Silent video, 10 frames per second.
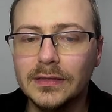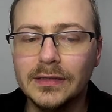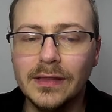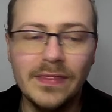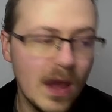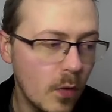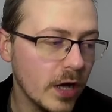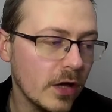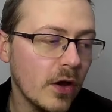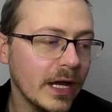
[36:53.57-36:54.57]
They're working
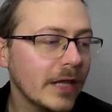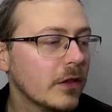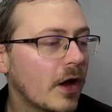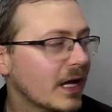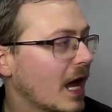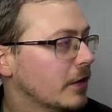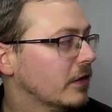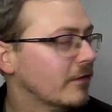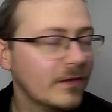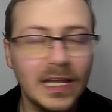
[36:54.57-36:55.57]
on it. It's not a case
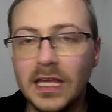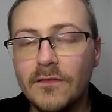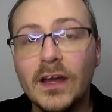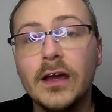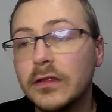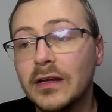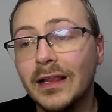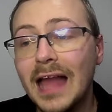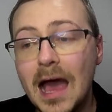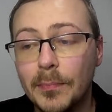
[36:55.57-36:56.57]
of click your fingers and it'll
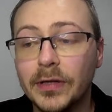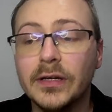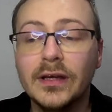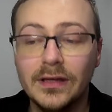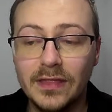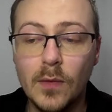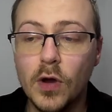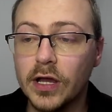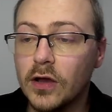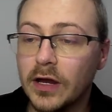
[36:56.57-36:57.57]
happen. They're
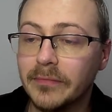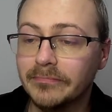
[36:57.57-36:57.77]
working on it.